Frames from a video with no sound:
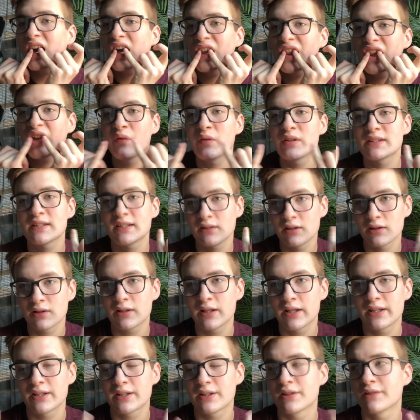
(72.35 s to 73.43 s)
the ones that look
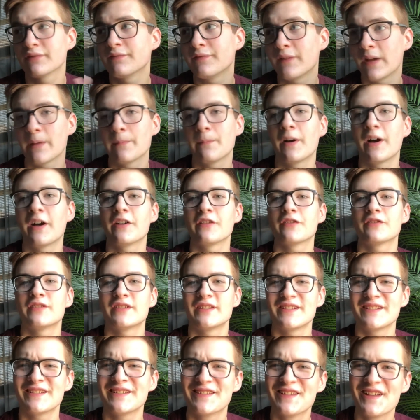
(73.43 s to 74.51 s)
like vampire
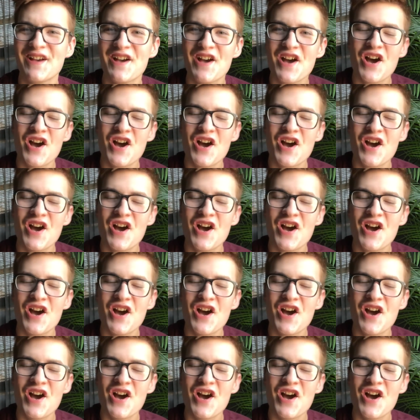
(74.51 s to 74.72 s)
teeth,